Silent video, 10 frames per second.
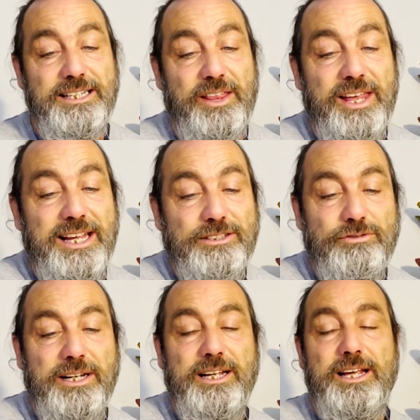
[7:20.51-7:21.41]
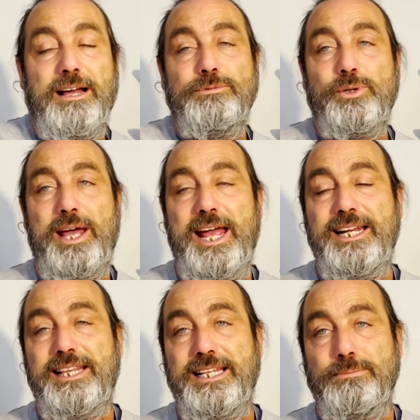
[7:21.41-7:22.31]
I think it's really going to come to a head
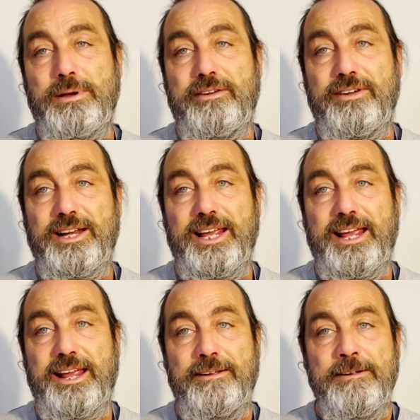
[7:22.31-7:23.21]
in this period here,